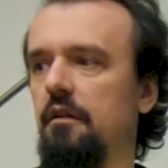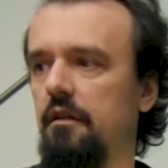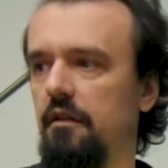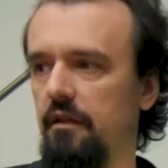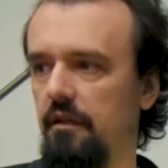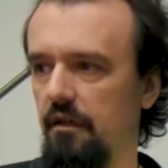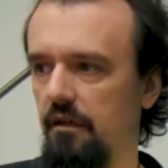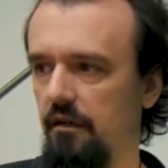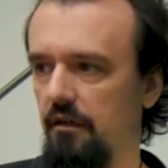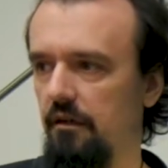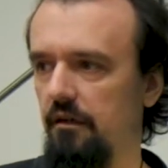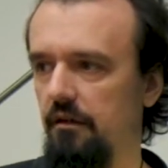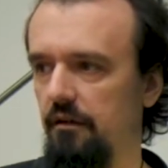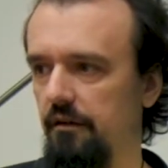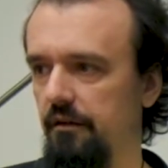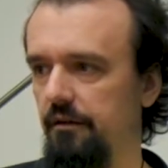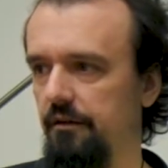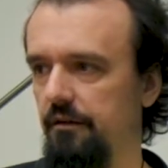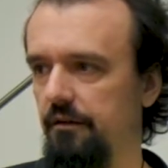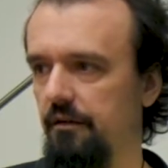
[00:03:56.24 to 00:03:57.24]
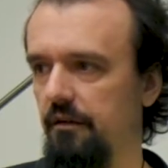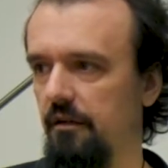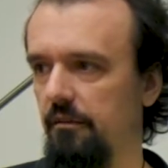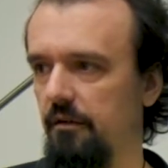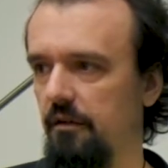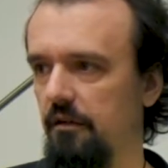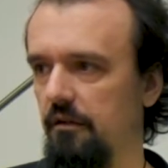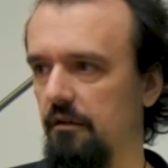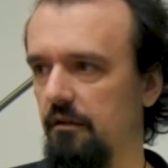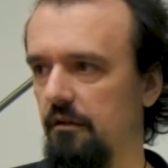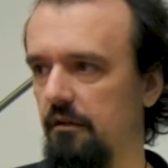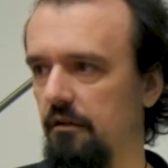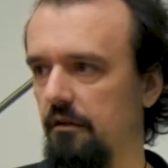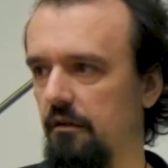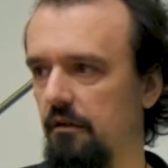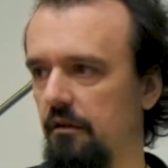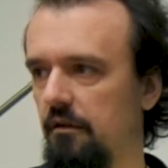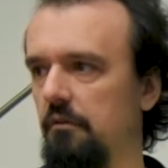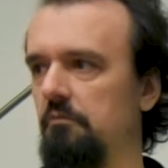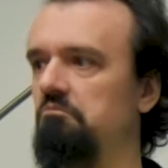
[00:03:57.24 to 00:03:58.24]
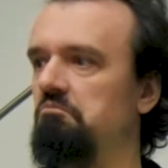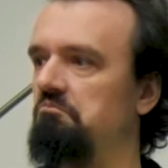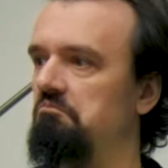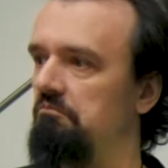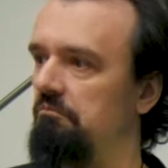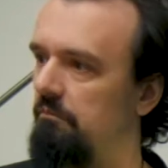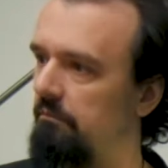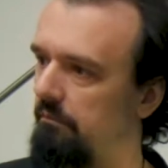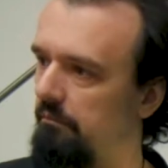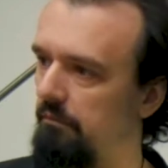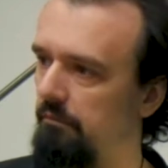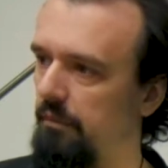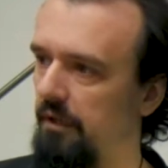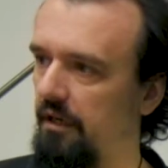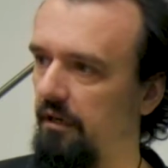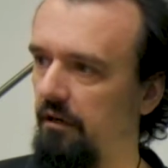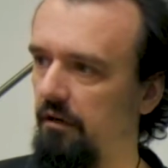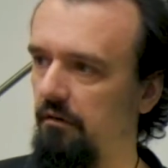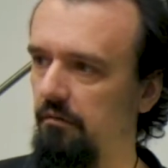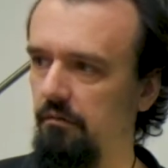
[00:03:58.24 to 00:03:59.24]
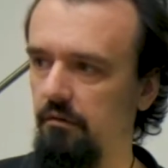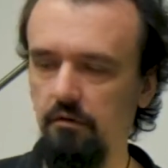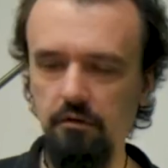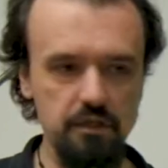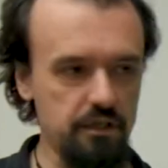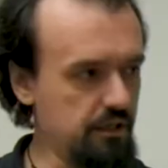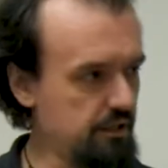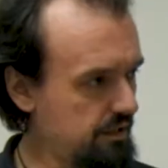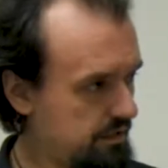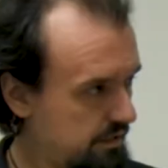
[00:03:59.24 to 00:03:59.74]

ta-da! Come on, better. Okay,